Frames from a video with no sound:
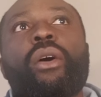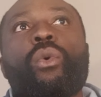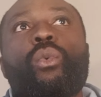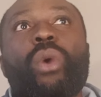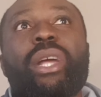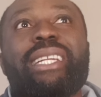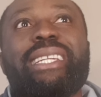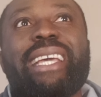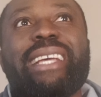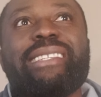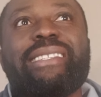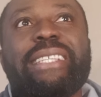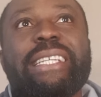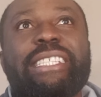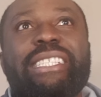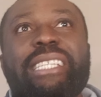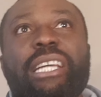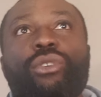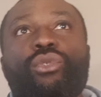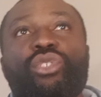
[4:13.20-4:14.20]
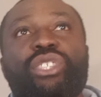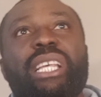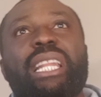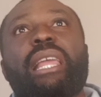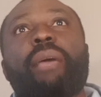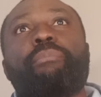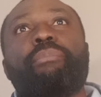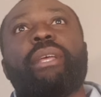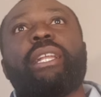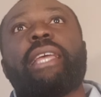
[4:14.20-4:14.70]
when they see
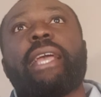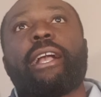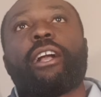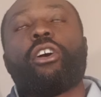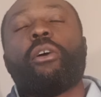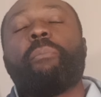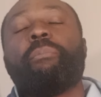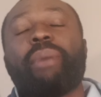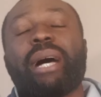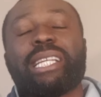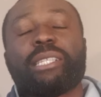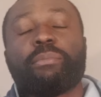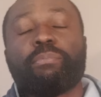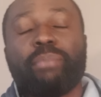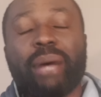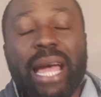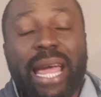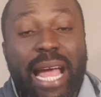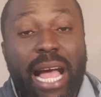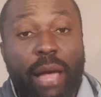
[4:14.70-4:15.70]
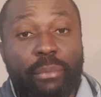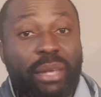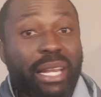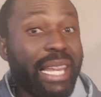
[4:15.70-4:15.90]
Jerusalem being encompassed by army,